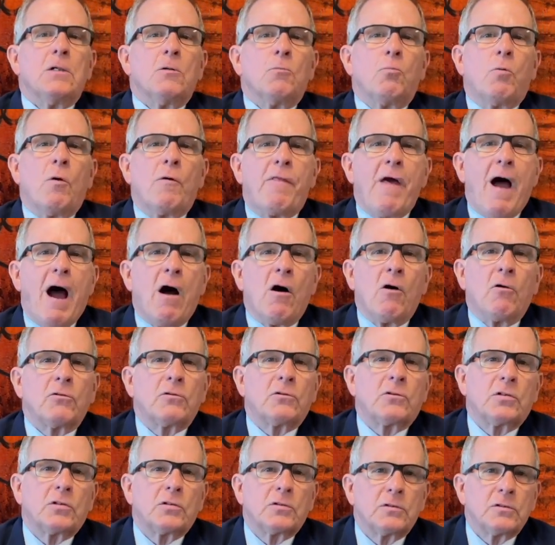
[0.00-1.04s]
without
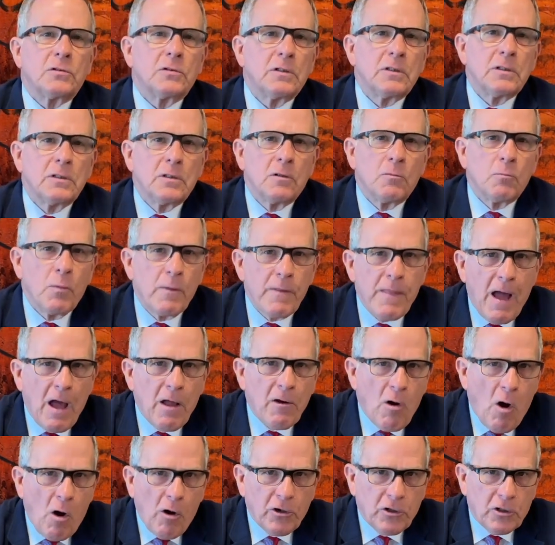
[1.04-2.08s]

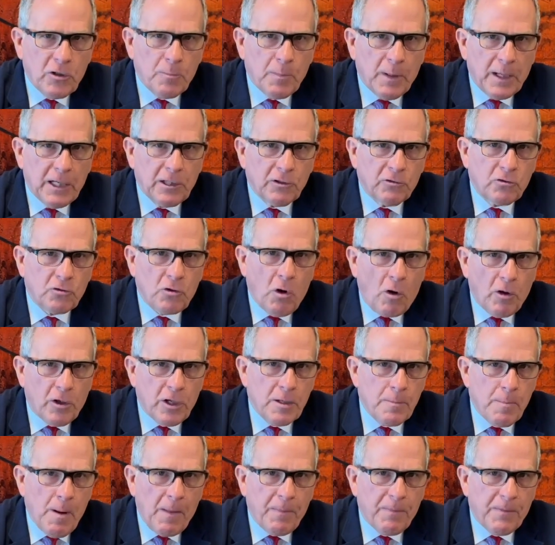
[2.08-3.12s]
argument, it's talking
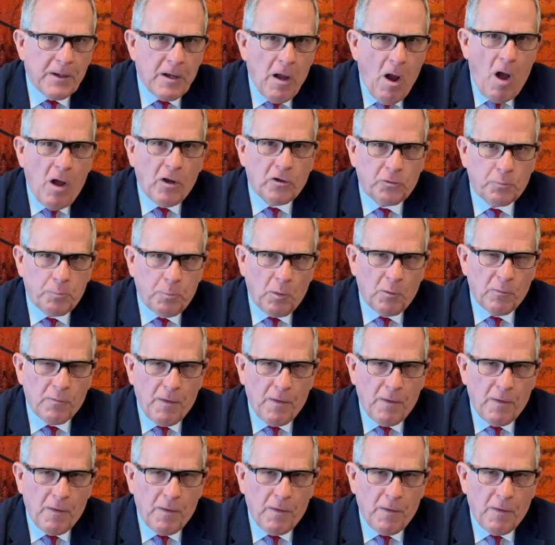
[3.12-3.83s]
about the gospel,